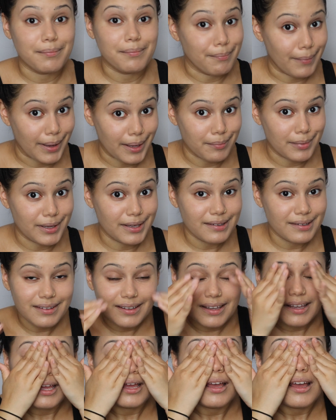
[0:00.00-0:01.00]
Maybe.
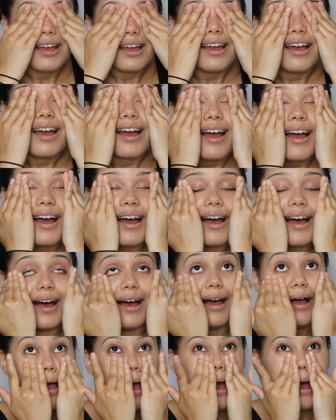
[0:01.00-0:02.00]

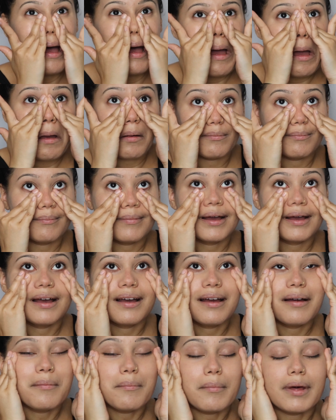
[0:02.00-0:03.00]

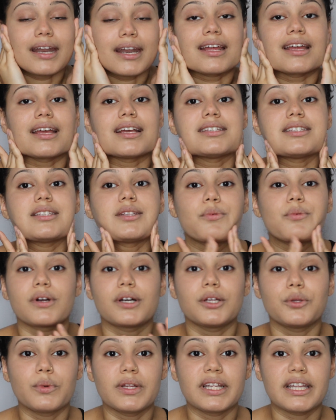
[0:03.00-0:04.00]
But I guess the
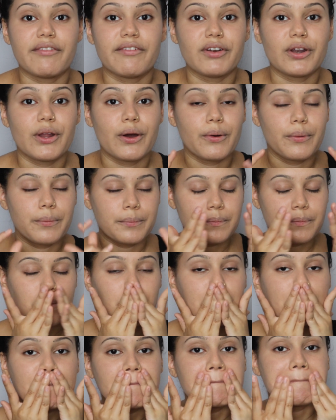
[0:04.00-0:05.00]
world will never know.
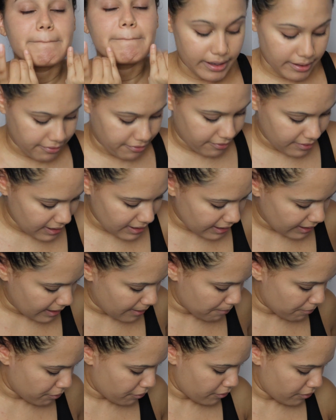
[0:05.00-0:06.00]
I feel like
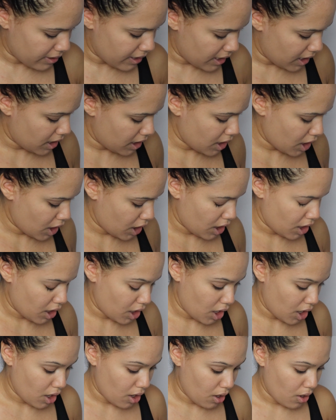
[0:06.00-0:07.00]
I'm pretty
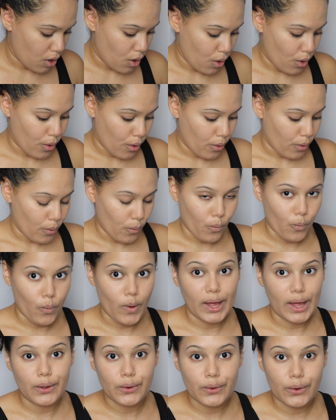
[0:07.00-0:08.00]
well